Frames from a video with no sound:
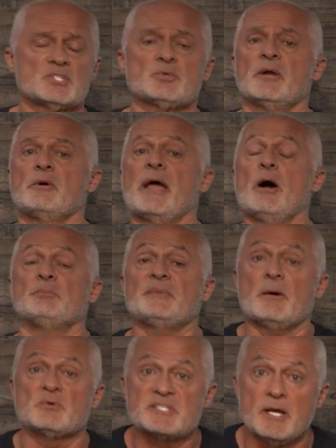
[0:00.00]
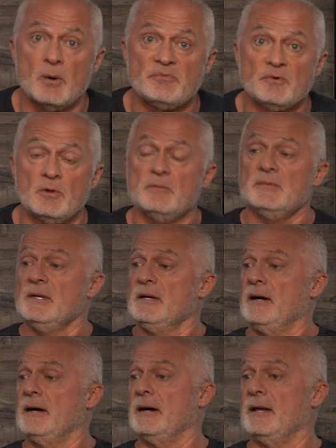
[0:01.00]
So anyway, I hope that was helpful.
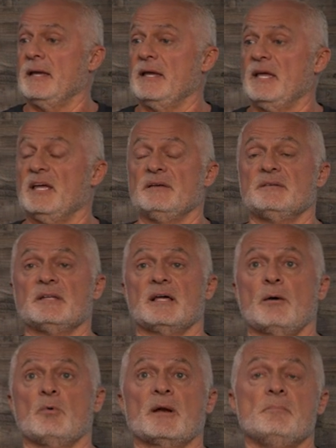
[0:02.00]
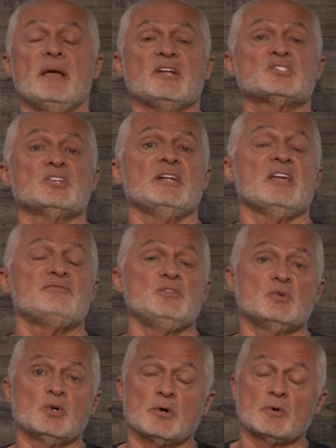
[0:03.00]
And I want to mention, if
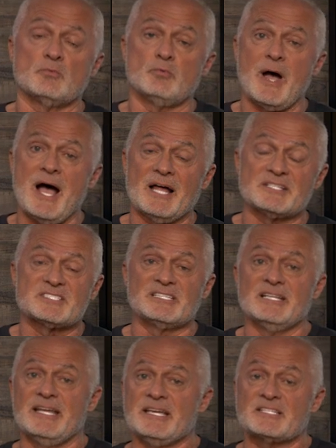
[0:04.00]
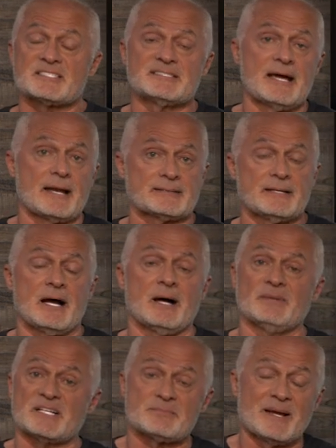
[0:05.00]
you go to
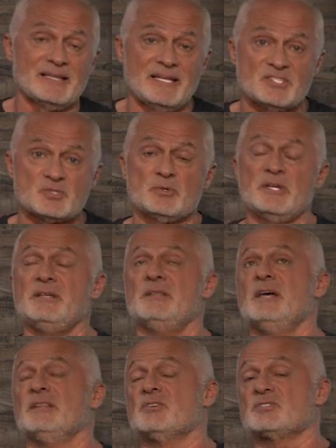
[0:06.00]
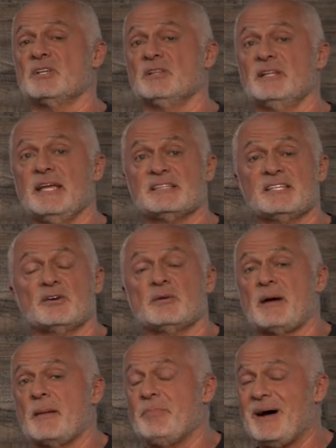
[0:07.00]
rodslinks.com, that's my link tree. There's a link there to
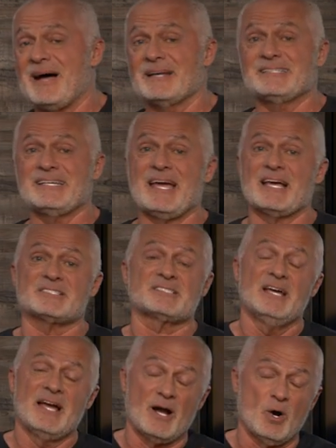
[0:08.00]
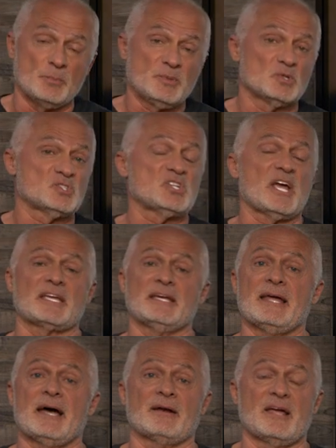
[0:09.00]
my podcast. I hope you'll check
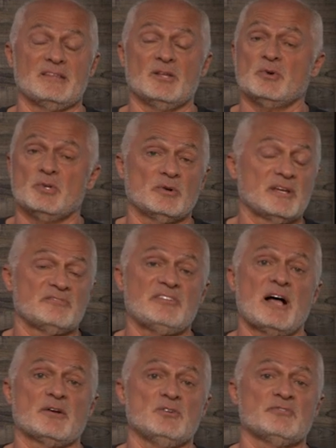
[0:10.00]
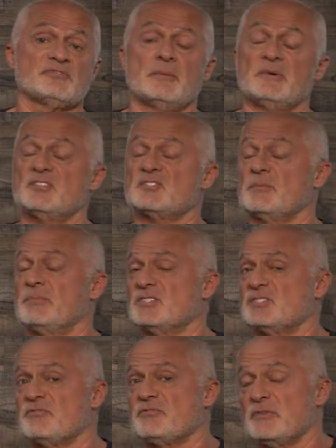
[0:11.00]
it out. I know you'll get value from it. There's a
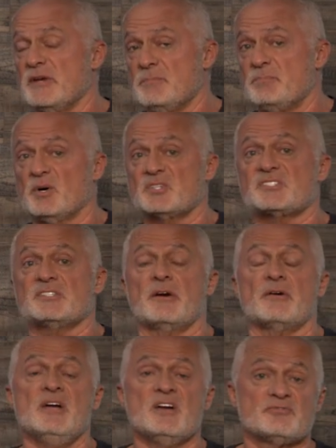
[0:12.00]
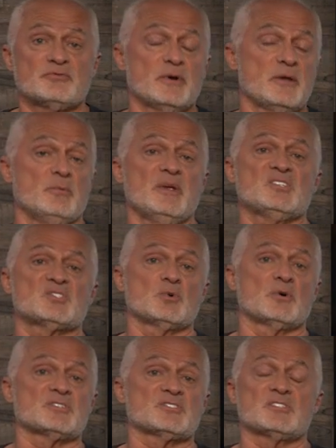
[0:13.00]
bunch of free books there, free
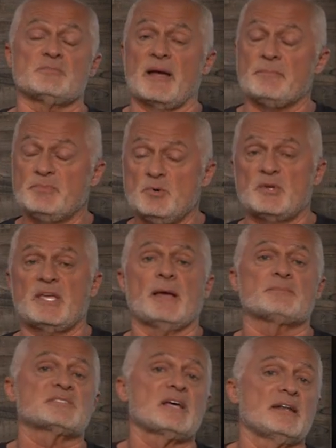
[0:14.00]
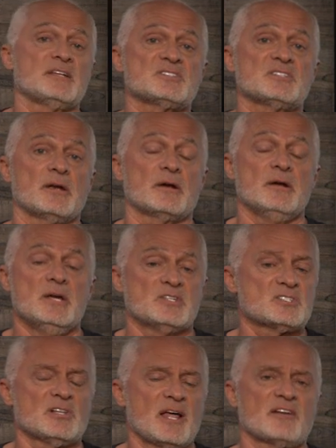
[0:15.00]
resources. My boot camp site is there.
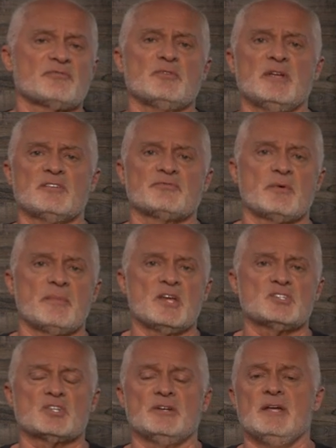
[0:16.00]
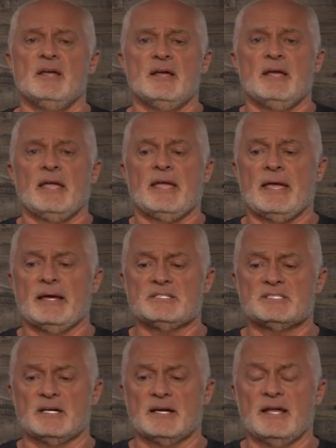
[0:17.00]
Just a lot of free information.
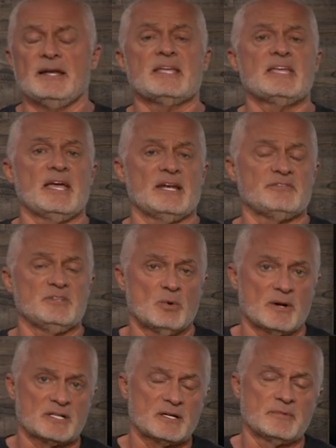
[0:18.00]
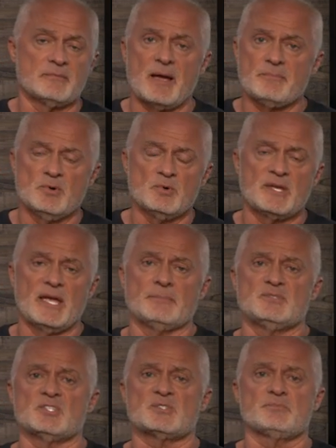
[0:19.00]
And again, if you want to come to my boot
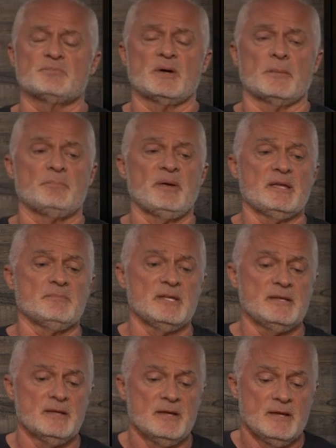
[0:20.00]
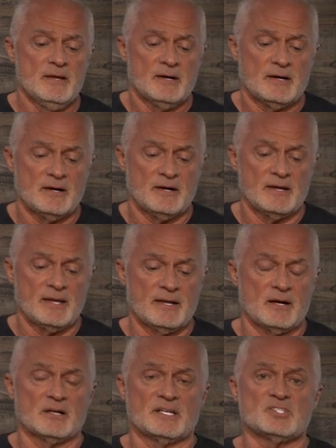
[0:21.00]
camp, just ping me
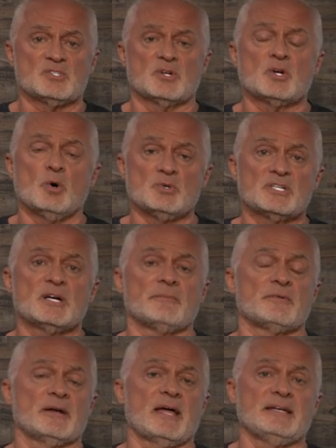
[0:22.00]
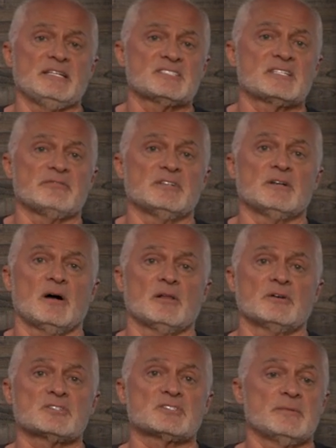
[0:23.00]
and I'll get you a code to come for
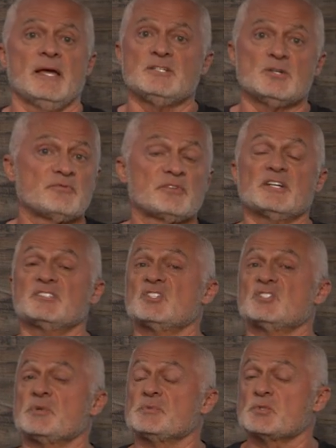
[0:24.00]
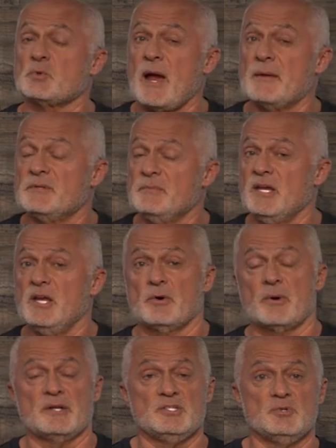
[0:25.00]
$97. And don't forget to subscribe to me
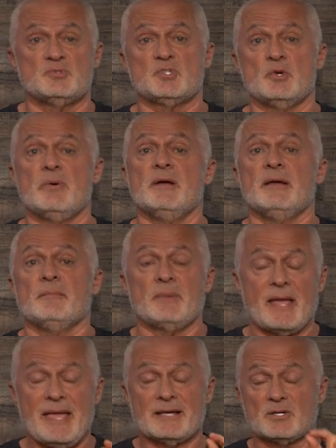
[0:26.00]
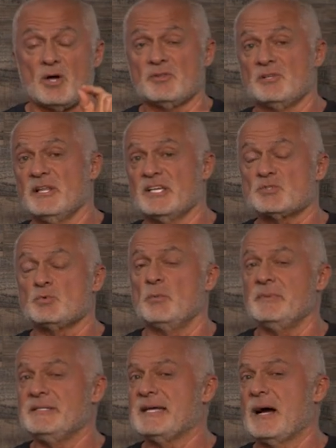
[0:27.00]
here on YouTube, and all the links will
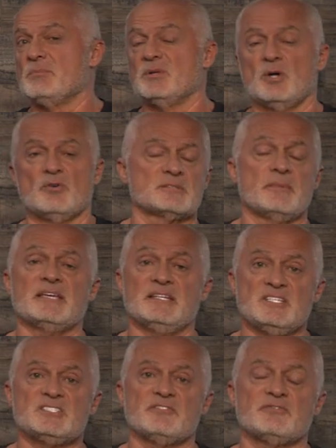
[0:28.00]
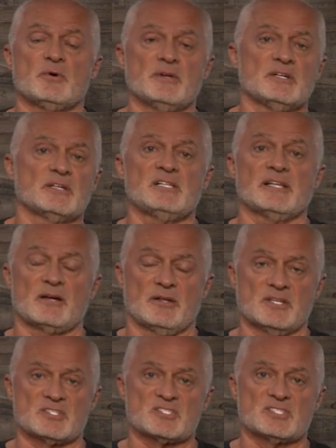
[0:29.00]
be down below to make it easy for you to click
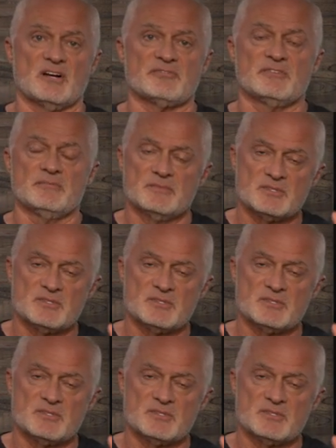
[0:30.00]
on this stuff.